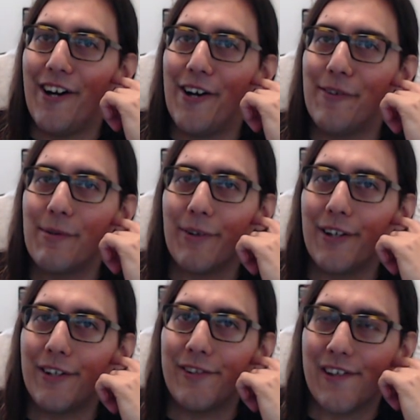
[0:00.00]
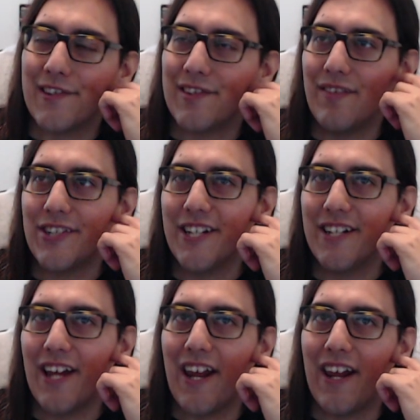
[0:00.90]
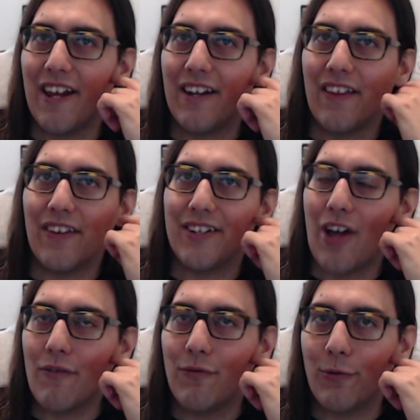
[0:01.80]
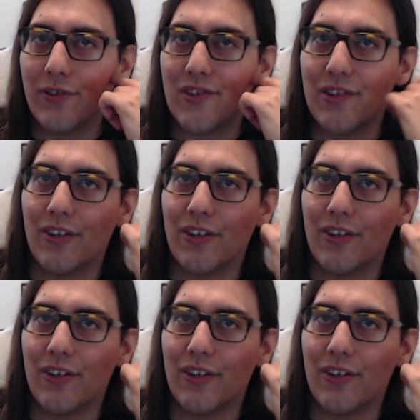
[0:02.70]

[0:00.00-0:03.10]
When we look at 2017 and the downforce,